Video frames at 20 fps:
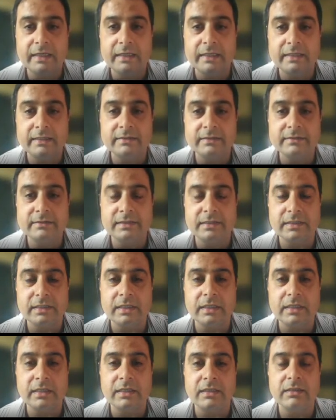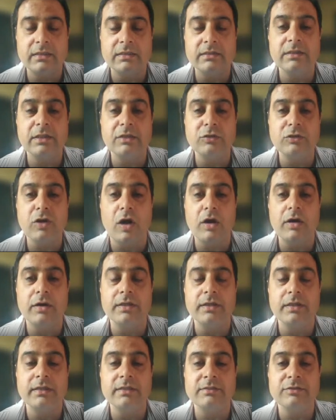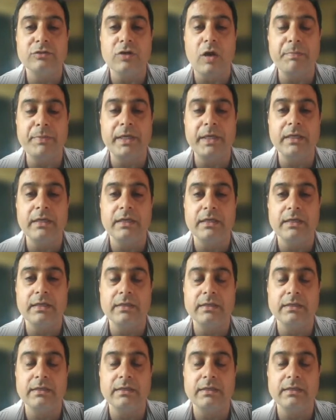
is is topping